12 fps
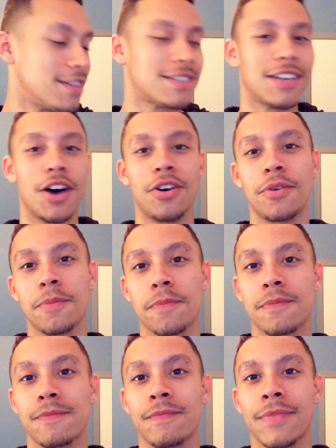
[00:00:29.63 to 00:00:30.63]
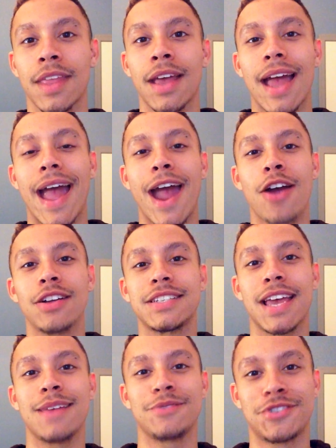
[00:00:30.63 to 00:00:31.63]
So, Aaron
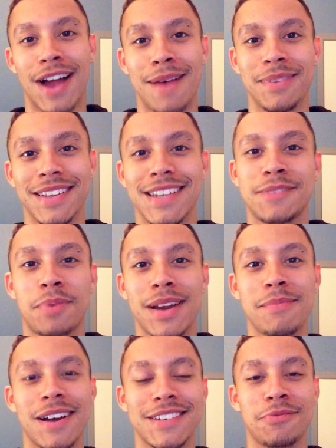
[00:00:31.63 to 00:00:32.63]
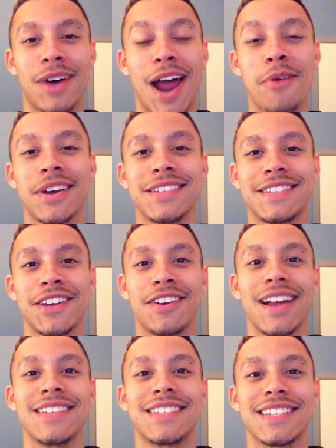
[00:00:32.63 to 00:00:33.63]
James Draplin is pretty much what I would
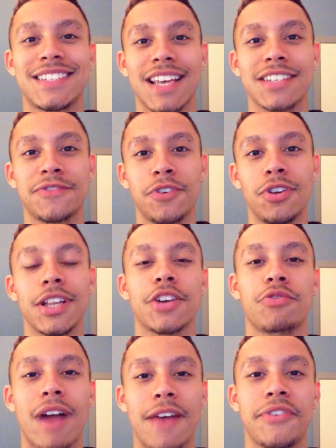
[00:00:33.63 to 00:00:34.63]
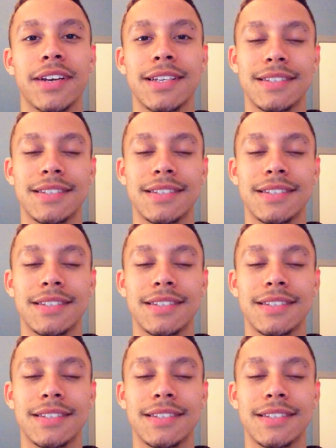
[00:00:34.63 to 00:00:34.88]
consider a successful graphic